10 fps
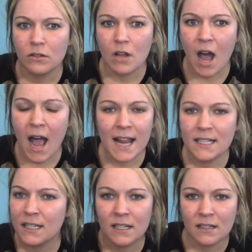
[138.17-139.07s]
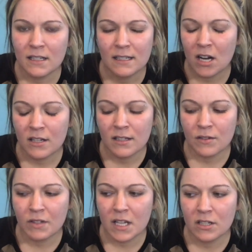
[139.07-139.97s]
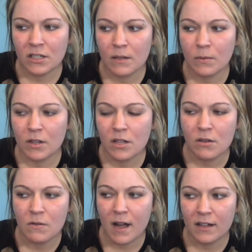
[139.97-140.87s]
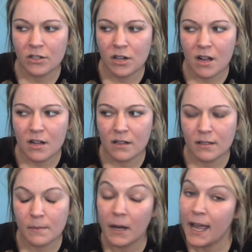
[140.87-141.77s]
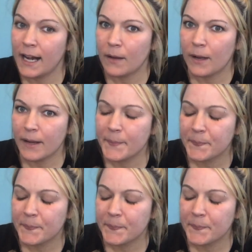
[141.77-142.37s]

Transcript: I didn't start this relationship with you on drugs, but anyway,